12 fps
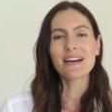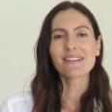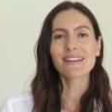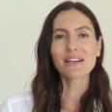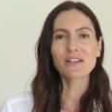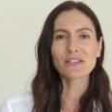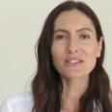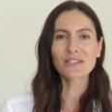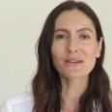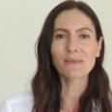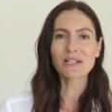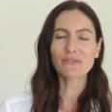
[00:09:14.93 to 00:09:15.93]
Thank you
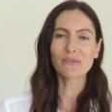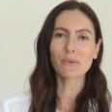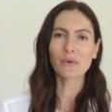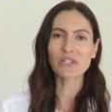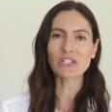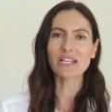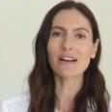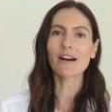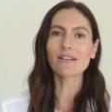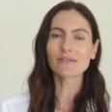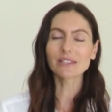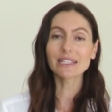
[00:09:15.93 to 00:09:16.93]
so much for watching.
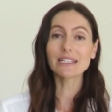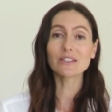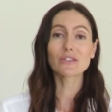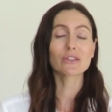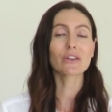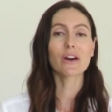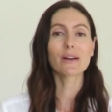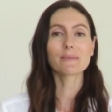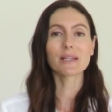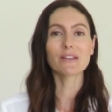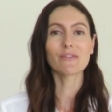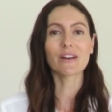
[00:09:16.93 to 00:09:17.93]
I really do hope
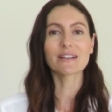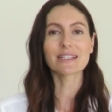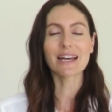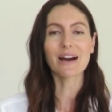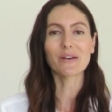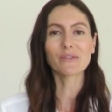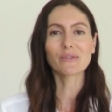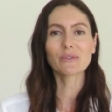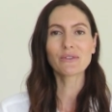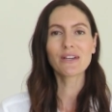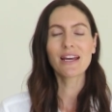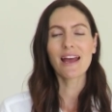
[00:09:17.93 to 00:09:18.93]
that you found it
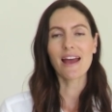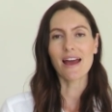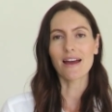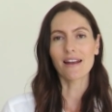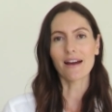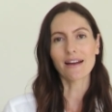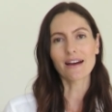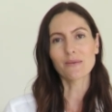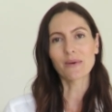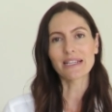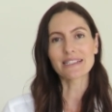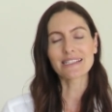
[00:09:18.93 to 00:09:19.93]
helpful and I can't
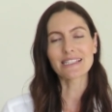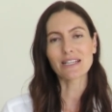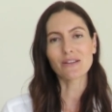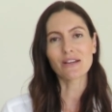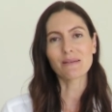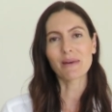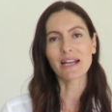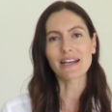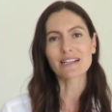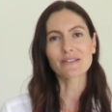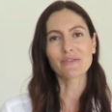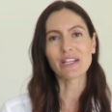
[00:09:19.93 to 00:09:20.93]
wait to see you in my
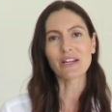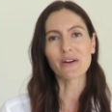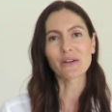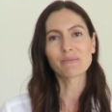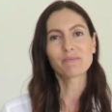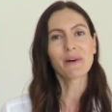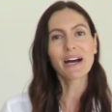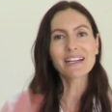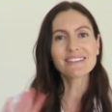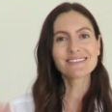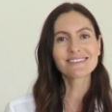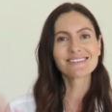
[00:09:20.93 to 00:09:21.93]
next video.
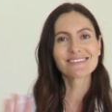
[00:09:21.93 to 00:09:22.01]
Bye!